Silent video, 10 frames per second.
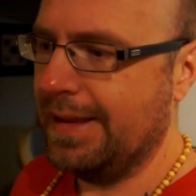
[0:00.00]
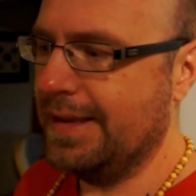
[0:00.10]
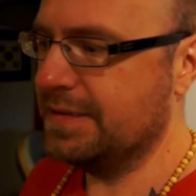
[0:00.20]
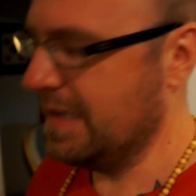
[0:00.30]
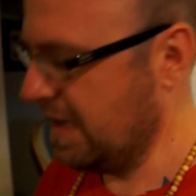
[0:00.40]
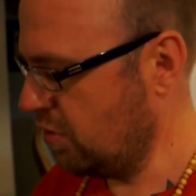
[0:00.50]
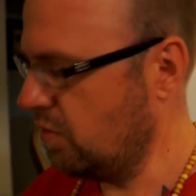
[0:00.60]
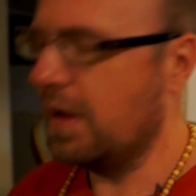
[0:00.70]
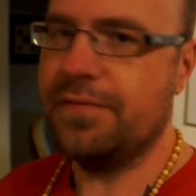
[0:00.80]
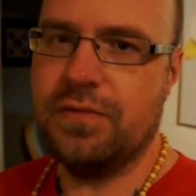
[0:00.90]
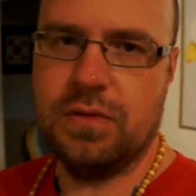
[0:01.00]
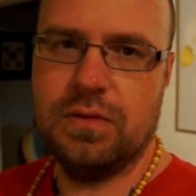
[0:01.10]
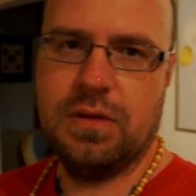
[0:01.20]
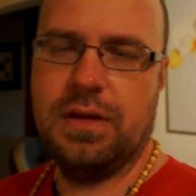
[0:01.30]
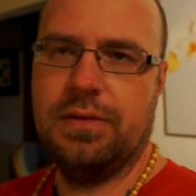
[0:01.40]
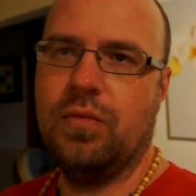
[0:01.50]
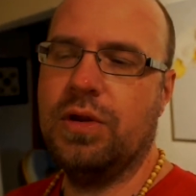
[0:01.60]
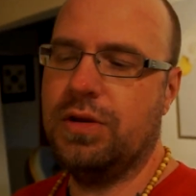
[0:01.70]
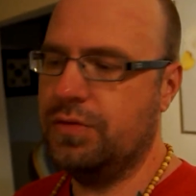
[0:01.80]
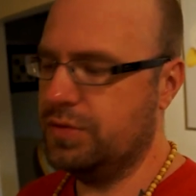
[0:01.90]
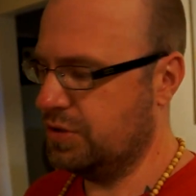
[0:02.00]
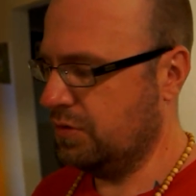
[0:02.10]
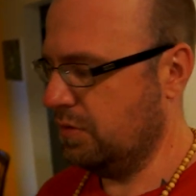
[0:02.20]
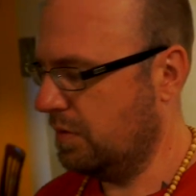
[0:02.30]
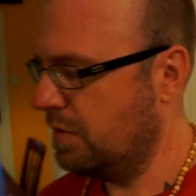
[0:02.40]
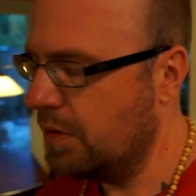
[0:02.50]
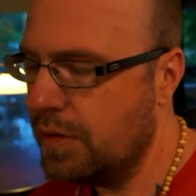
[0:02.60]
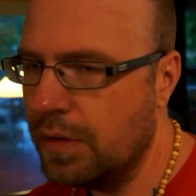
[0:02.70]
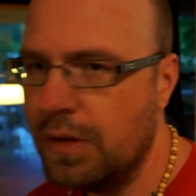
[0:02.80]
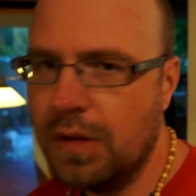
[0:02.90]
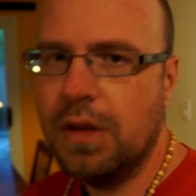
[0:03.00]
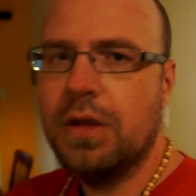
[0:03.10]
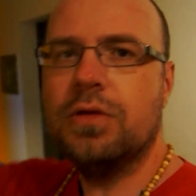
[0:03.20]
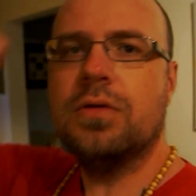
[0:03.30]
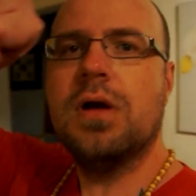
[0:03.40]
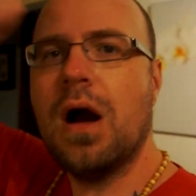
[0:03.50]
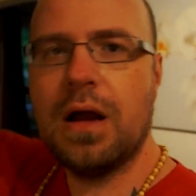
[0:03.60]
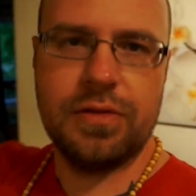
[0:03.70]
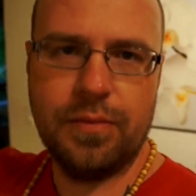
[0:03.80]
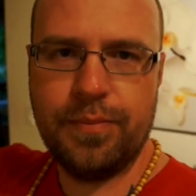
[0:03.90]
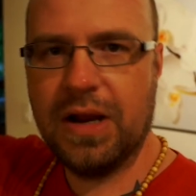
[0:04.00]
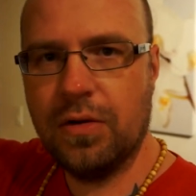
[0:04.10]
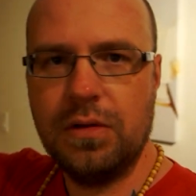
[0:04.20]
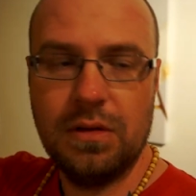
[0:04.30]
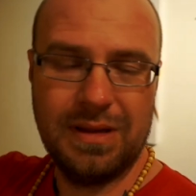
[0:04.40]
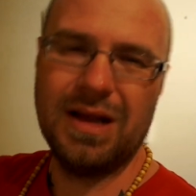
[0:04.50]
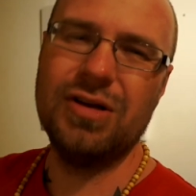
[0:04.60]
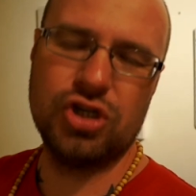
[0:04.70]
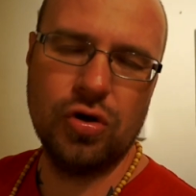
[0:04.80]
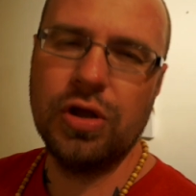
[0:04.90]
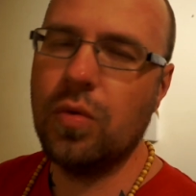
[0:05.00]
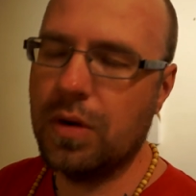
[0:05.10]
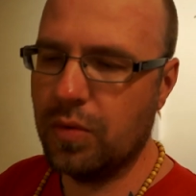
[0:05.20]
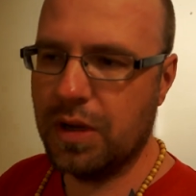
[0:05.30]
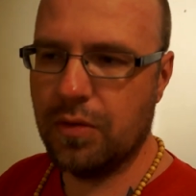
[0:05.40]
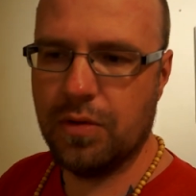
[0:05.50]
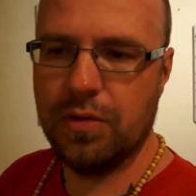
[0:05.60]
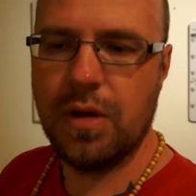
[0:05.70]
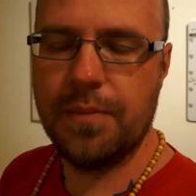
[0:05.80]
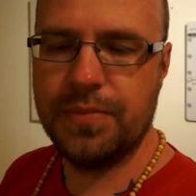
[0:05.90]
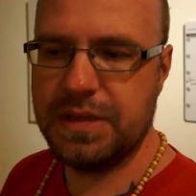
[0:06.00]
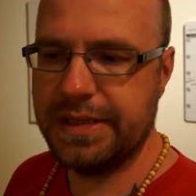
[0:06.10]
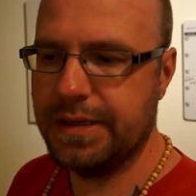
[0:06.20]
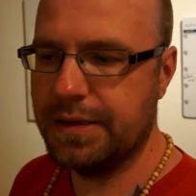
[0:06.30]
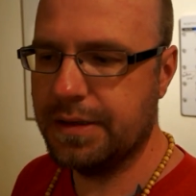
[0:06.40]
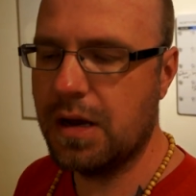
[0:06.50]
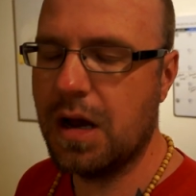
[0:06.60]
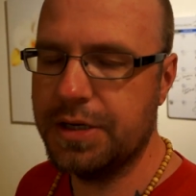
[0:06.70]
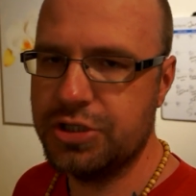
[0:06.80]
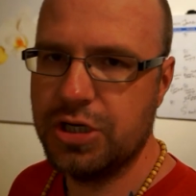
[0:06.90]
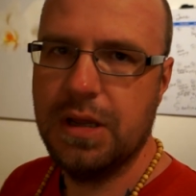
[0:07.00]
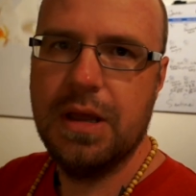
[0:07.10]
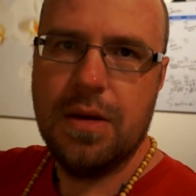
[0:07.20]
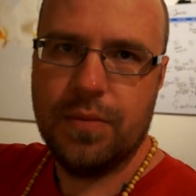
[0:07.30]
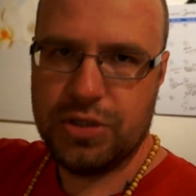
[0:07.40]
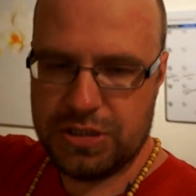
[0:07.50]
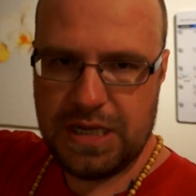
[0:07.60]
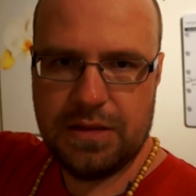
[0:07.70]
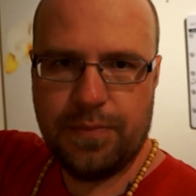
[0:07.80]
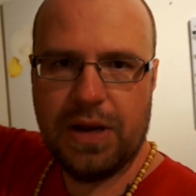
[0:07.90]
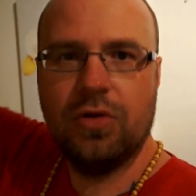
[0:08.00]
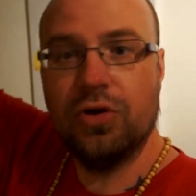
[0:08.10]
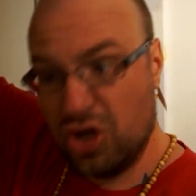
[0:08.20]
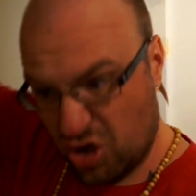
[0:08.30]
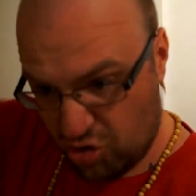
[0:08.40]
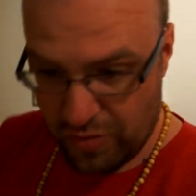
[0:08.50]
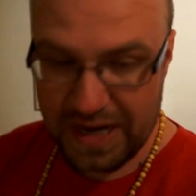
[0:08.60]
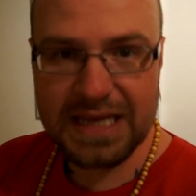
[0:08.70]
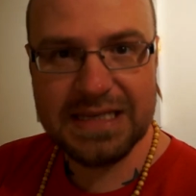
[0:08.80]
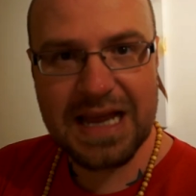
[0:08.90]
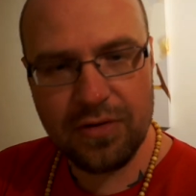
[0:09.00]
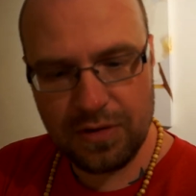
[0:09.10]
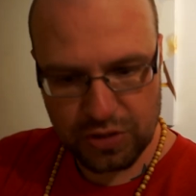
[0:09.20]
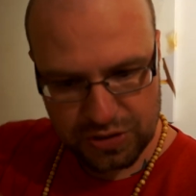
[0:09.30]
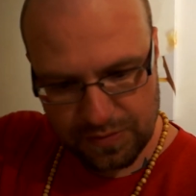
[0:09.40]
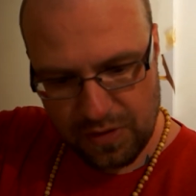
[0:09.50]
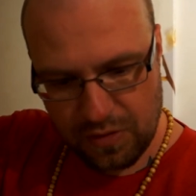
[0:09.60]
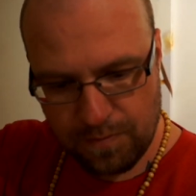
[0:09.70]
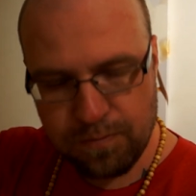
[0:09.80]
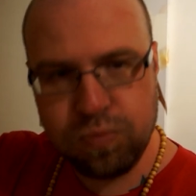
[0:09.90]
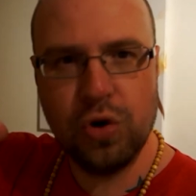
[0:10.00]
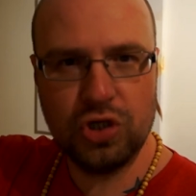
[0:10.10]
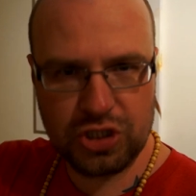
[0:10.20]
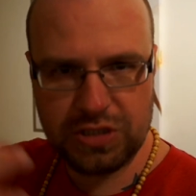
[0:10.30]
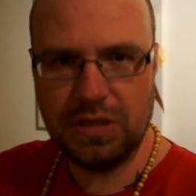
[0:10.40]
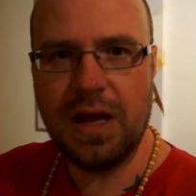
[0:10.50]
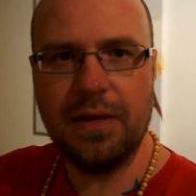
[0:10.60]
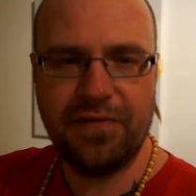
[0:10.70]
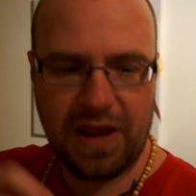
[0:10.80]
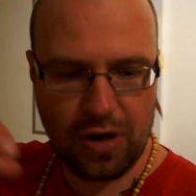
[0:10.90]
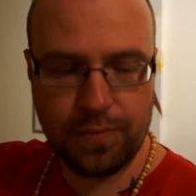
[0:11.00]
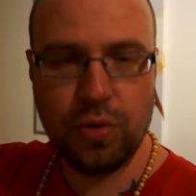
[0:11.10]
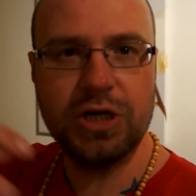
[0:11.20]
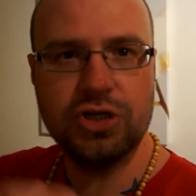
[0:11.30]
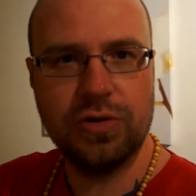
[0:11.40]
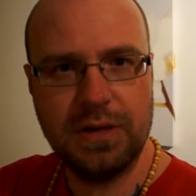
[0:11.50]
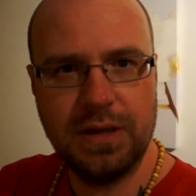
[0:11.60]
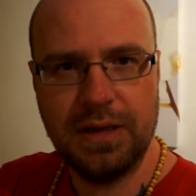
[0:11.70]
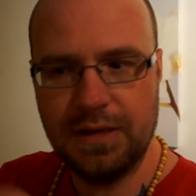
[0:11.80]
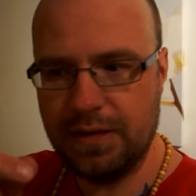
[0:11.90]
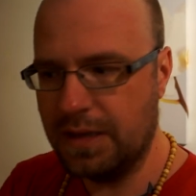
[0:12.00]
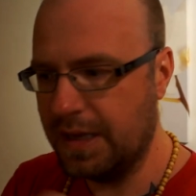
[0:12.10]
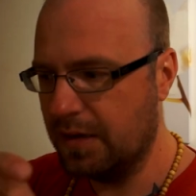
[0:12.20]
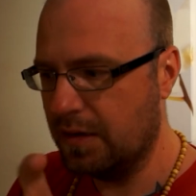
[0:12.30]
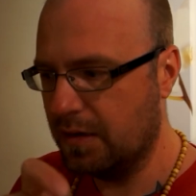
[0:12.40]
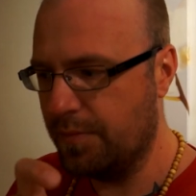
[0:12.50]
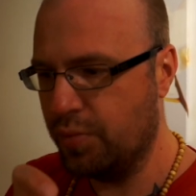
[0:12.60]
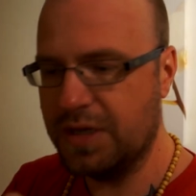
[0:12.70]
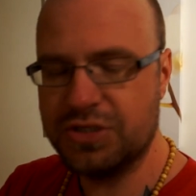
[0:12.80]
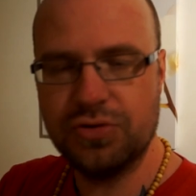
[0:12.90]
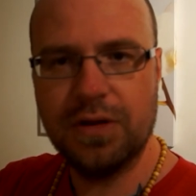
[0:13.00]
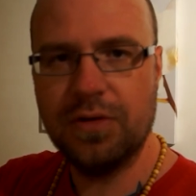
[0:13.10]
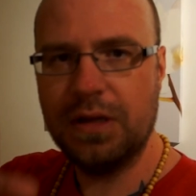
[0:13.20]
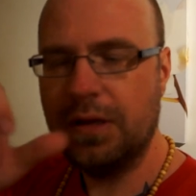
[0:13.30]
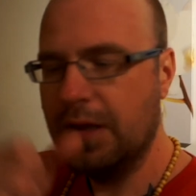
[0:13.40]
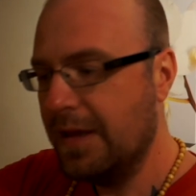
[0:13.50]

it's an air rifle, and what you do is you, you cock the barrel, like I'll show you when we, are up at the uh, cottage, but you take the barrel, you crank it down, which puts a lot of air pressure in, the, in like a compressor area,